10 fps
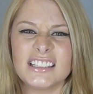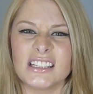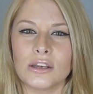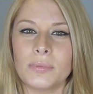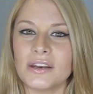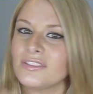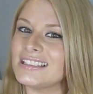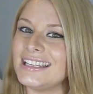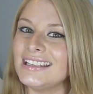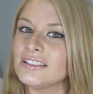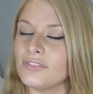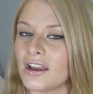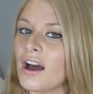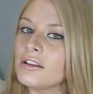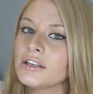little bit of a tint of a
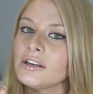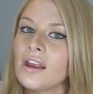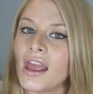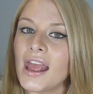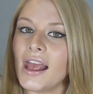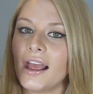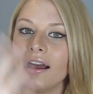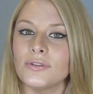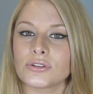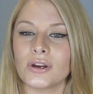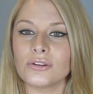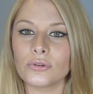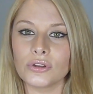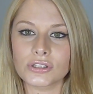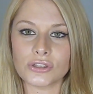color um, so I
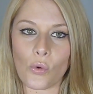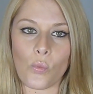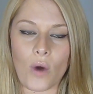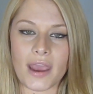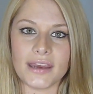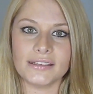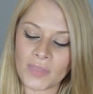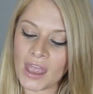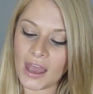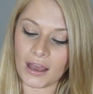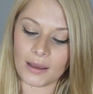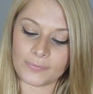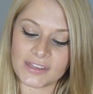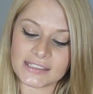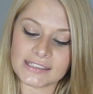don't look so white.
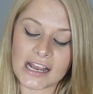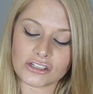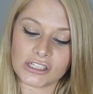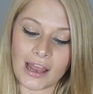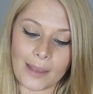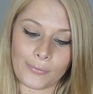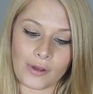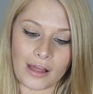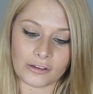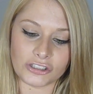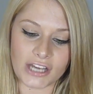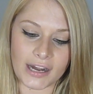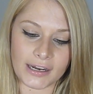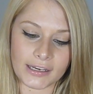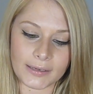Um, this is actually
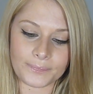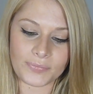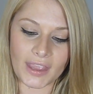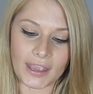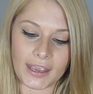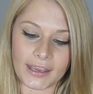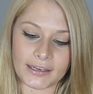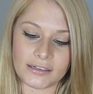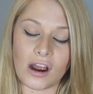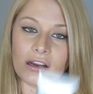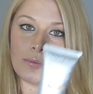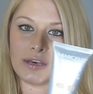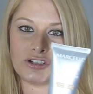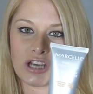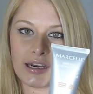hypoallergenic and
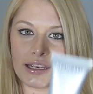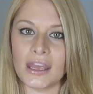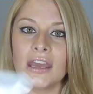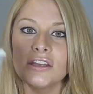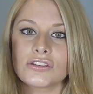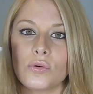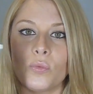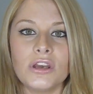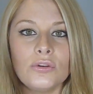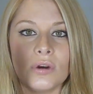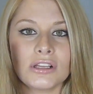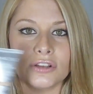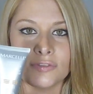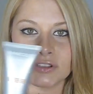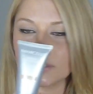non-comedogenic. So when you want to
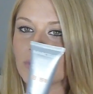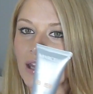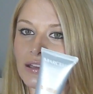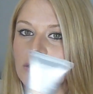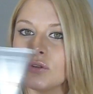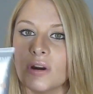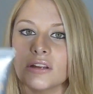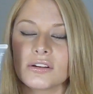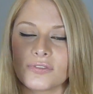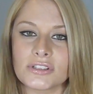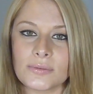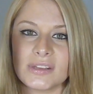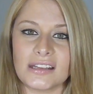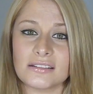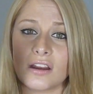look for something like this, you want to look for
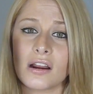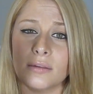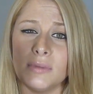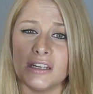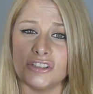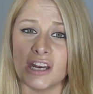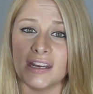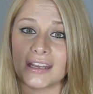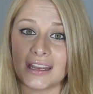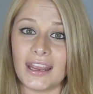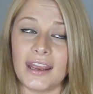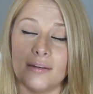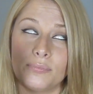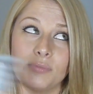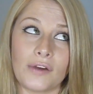something that's non-comedogenic
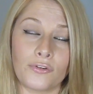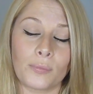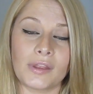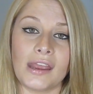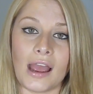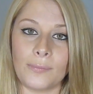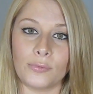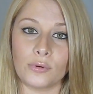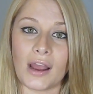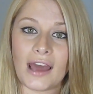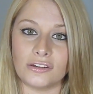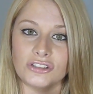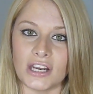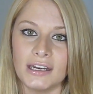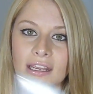and preferably
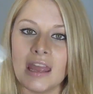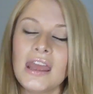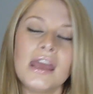hypoallergenic